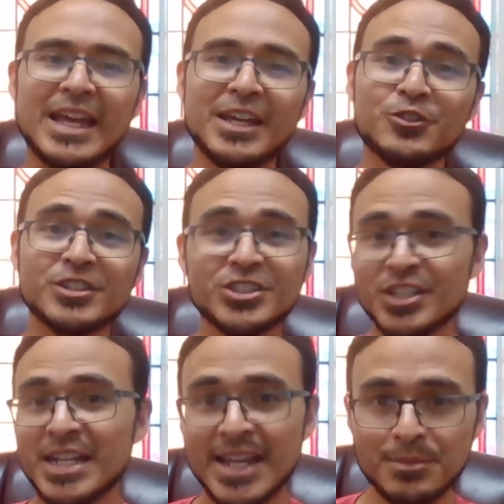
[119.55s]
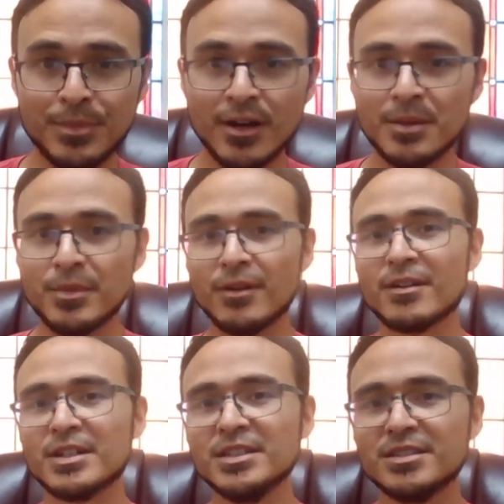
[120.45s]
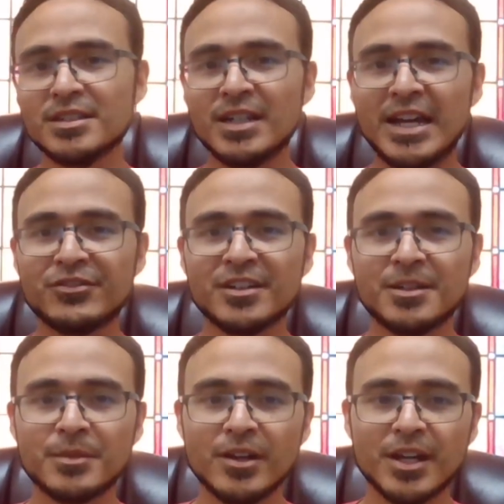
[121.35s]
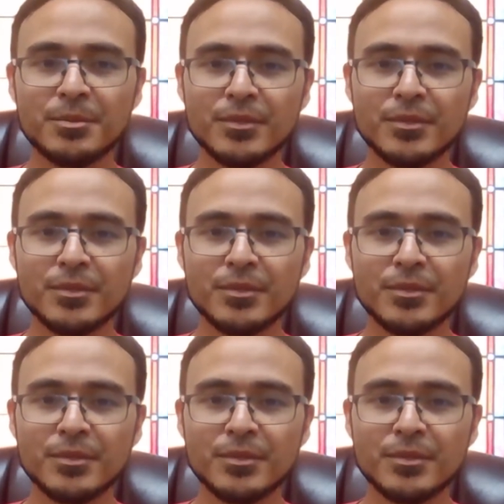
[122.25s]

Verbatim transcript: a Christian hip hop artist, African American